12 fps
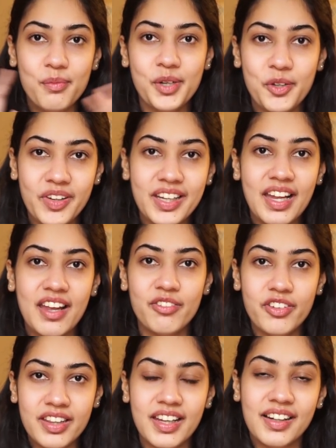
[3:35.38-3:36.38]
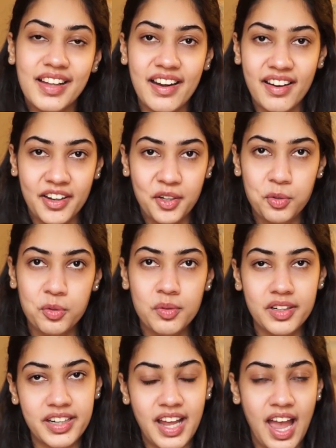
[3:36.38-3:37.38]
between everything that I do,
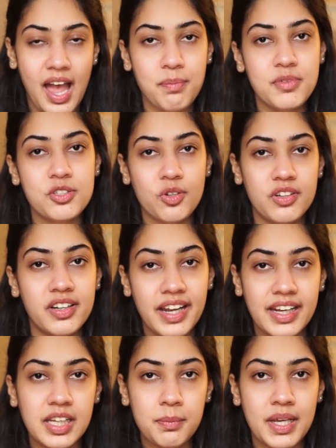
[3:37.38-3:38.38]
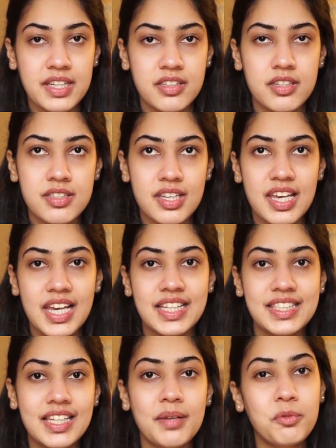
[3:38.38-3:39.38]
it happens on a daily basis,
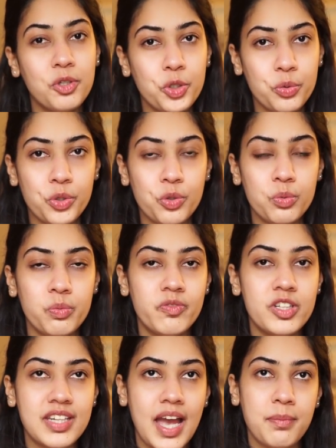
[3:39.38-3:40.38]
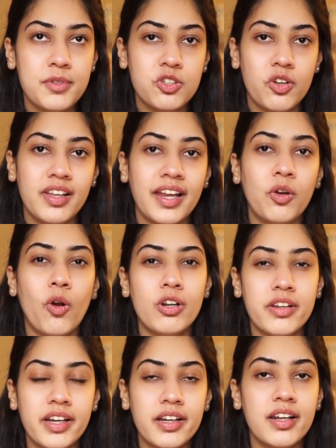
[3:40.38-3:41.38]
except YouTube, which happens on like
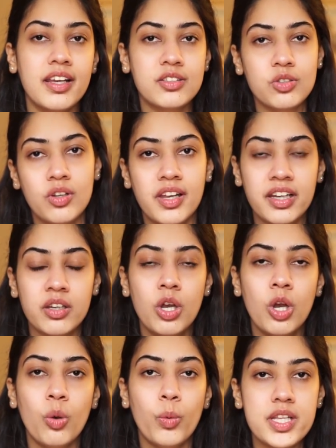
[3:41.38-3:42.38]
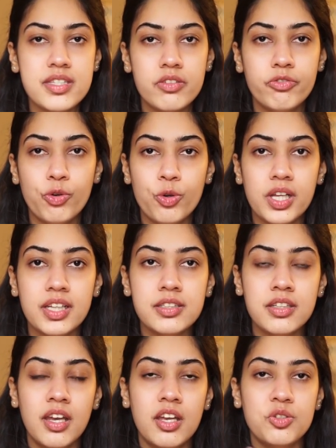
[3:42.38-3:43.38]
alternate days or like once in four days.
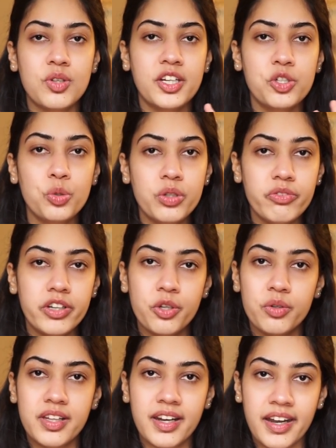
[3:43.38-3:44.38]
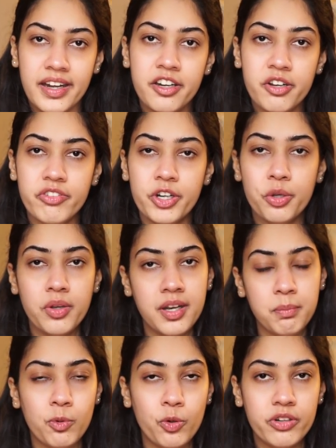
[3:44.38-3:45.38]
So I shoot a video, then I edit a video and
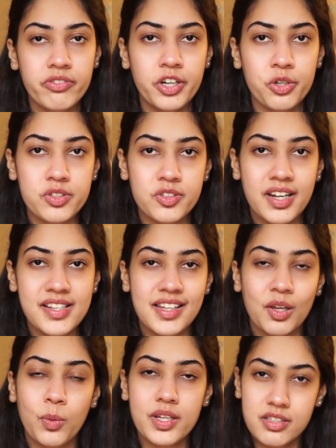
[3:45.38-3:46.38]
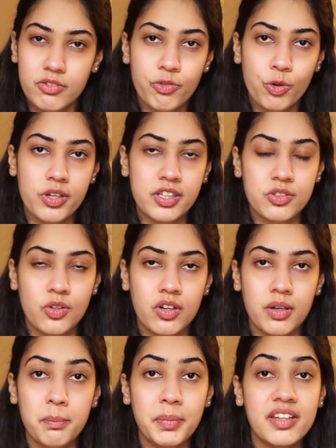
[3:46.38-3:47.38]
upload a video. So that's like once in four days,
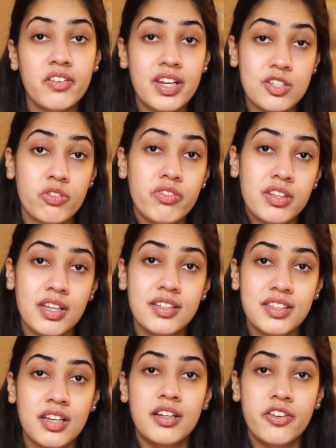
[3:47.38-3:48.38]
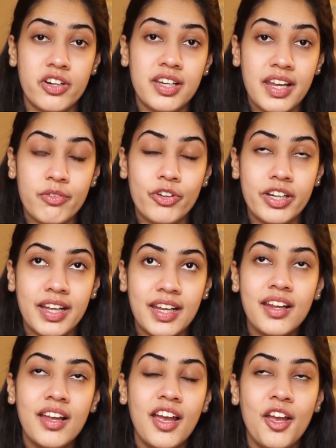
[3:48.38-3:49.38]
not. But the rest of the things are literally every day.
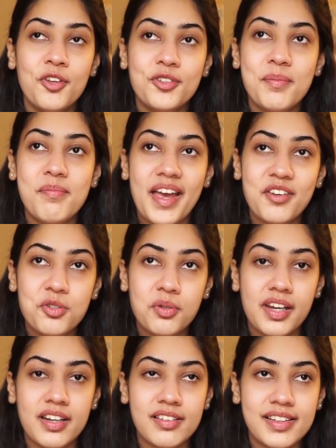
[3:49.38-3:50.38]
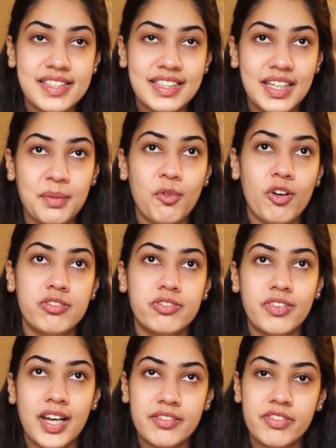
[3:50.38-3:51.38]
So I managed to get a sleep of
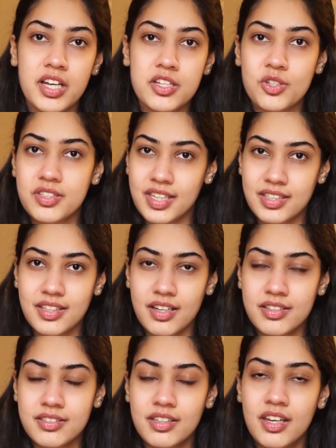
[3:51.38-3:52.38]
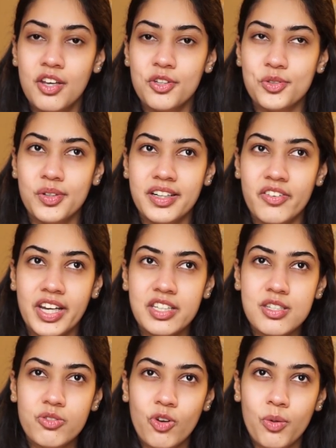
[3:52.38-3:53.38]
five hours or six hours. So it
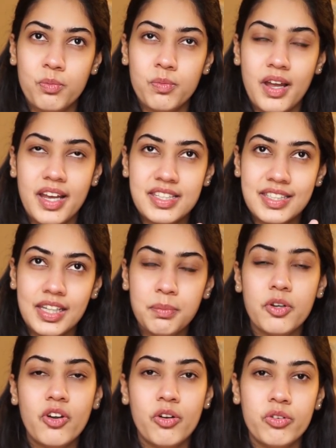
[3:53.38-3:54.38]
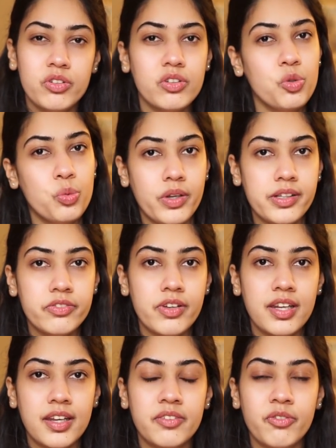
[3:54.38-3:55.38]
ranges from I sleep around twelve
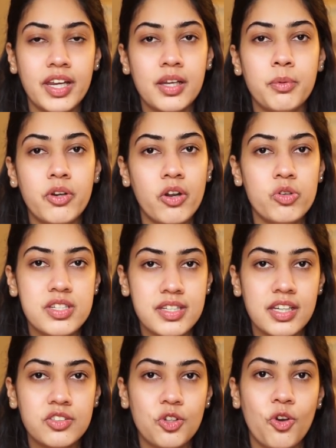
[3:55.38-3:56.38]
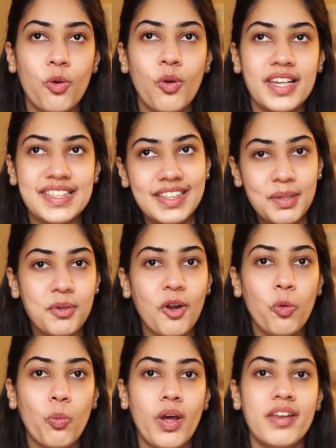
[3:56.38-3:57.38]
and I wake up around six, or I sleep
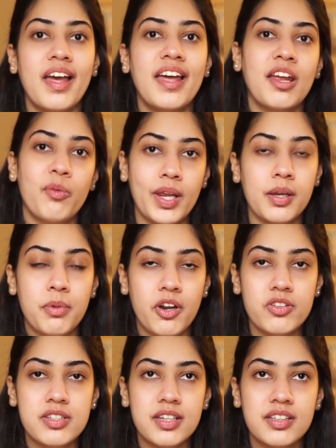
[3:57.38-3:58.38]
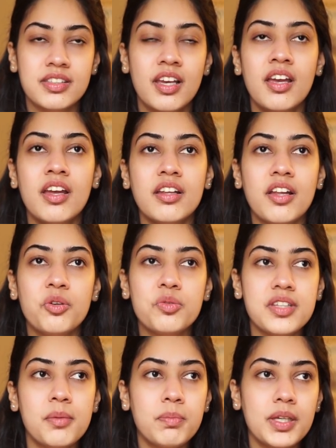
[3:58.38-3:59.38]
around one and I wake up around six. Now to
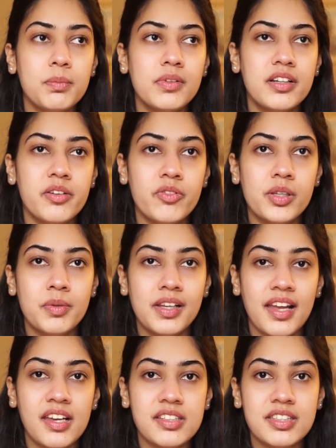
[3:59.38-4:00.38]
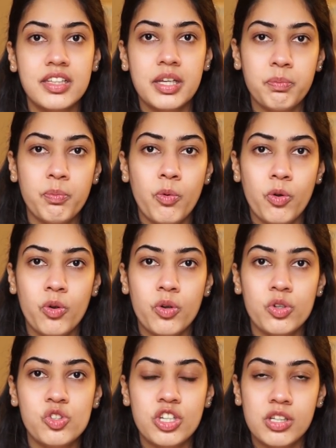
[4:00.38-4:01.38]
some people it will be like sleep
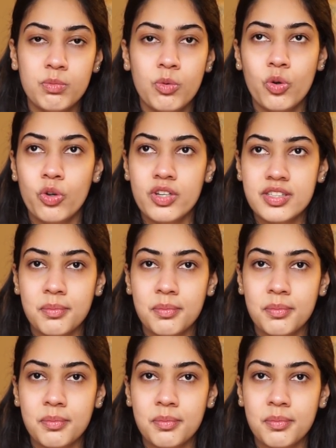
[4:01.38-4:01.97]
more, chill more or